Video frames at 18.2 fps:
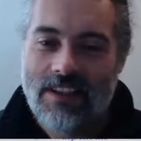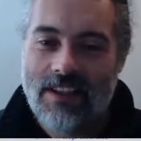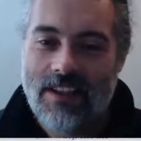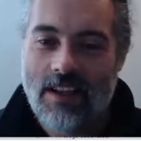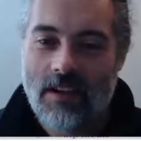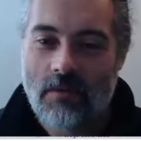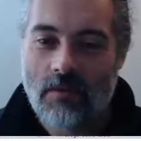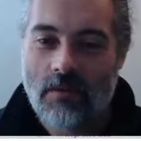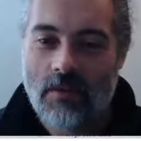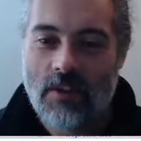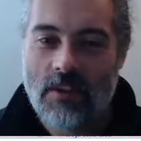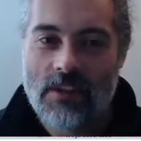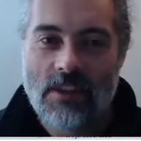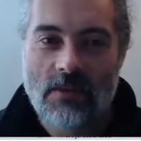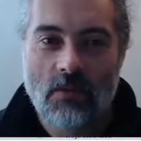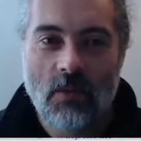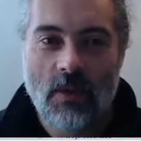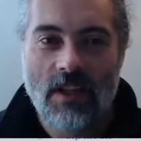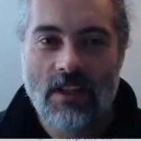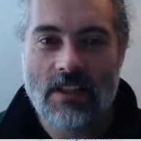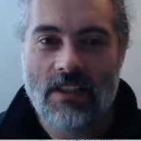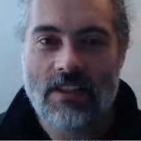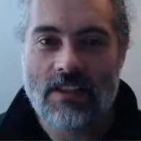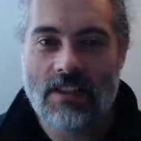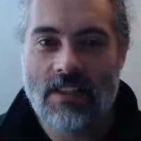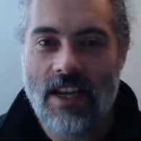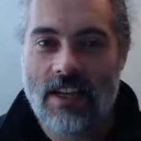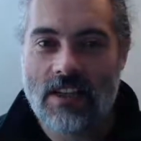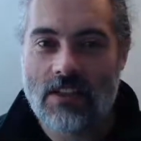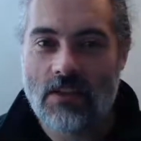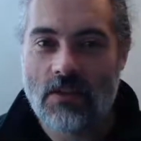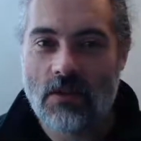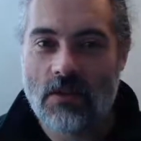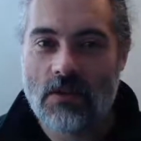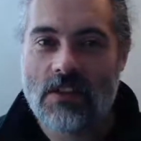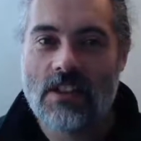because um, when I did text
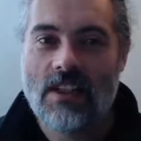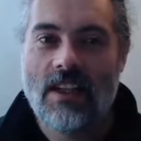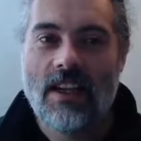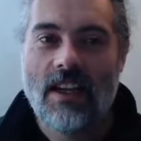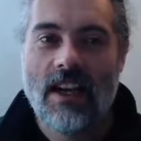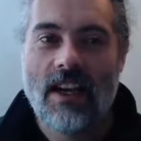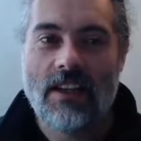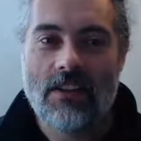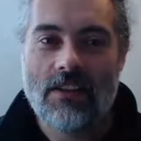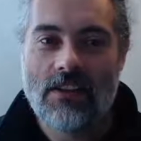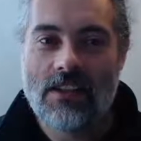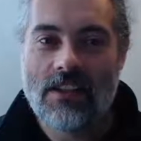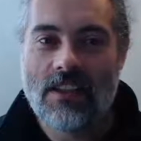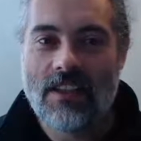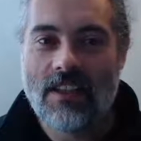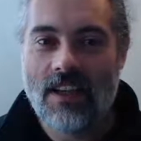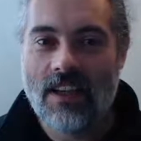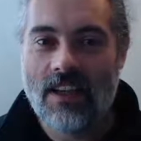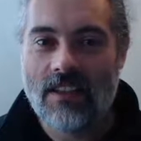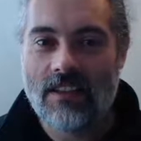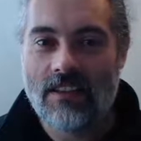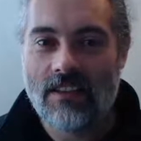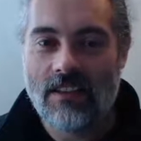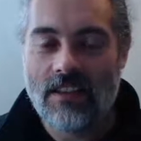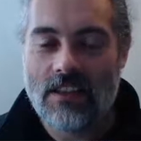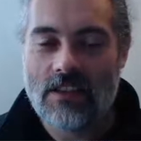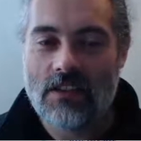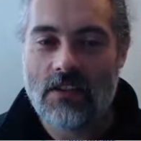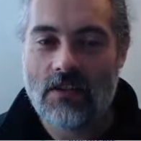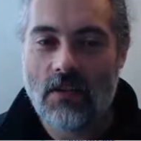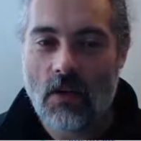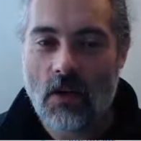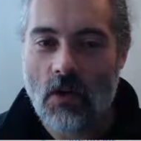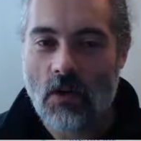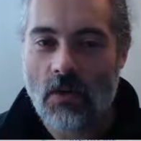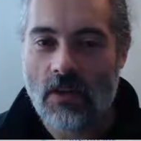nodes, I could see that I had a list of
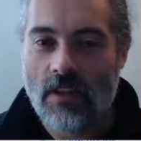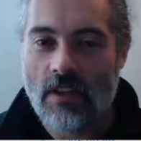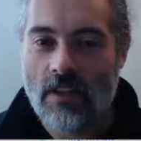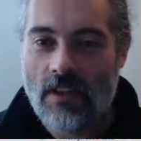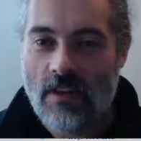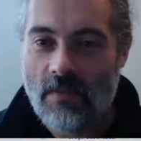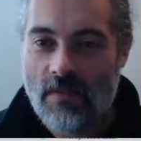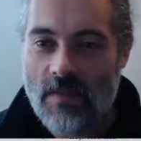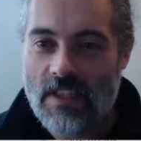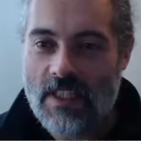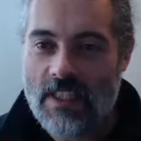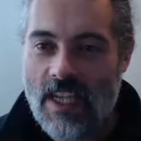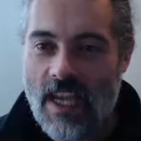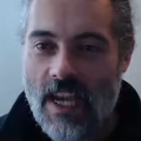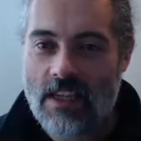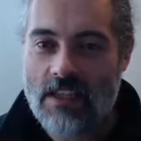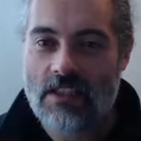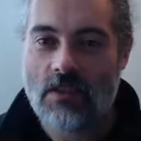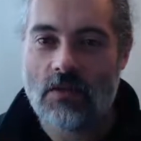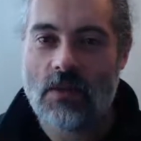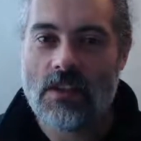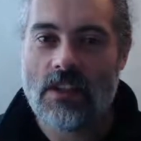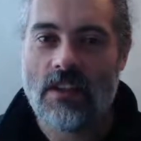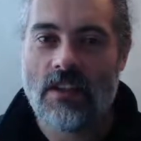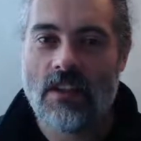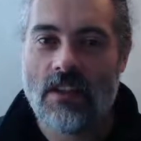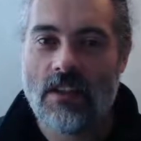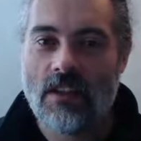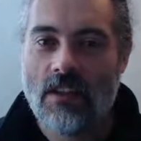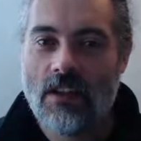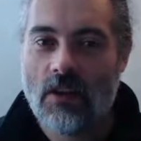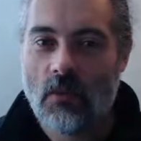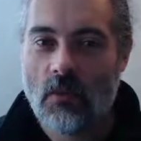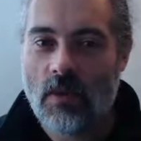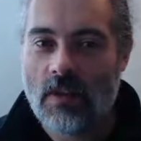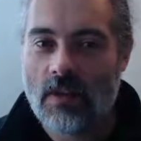all the text that was in there
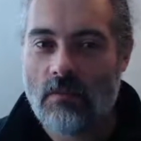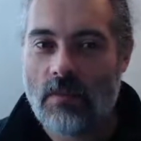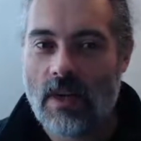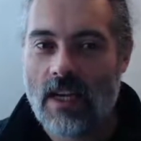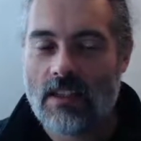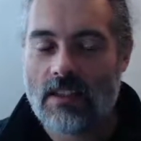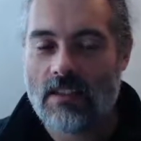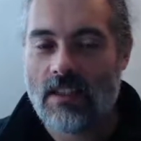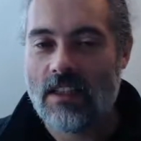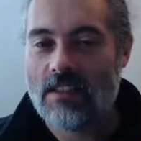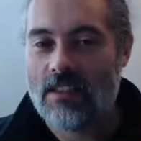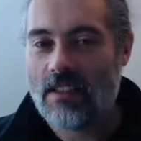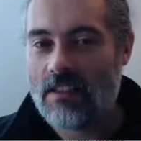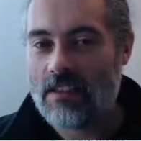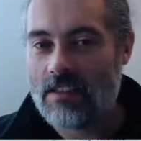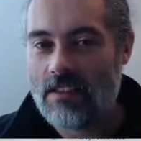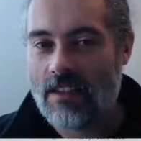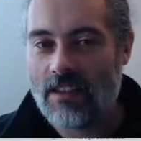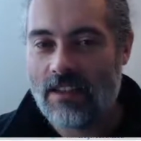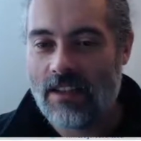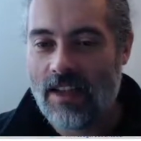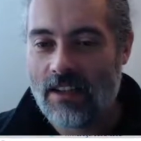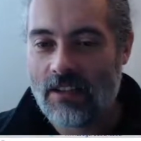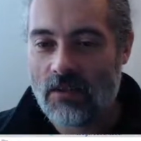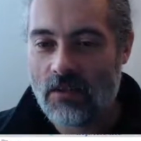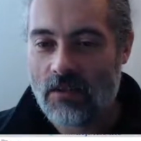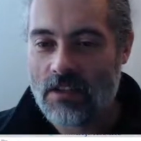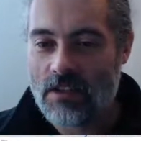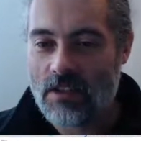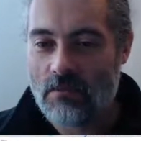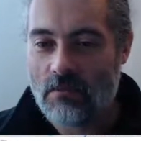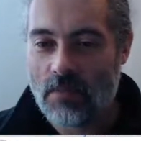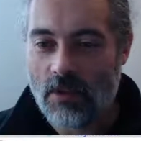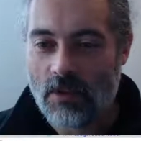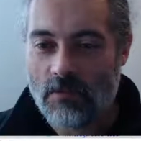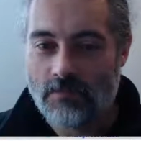with the backslash ends, and that looked
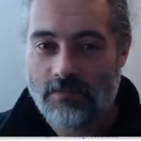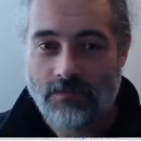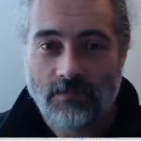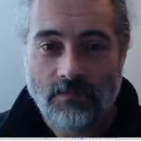simple.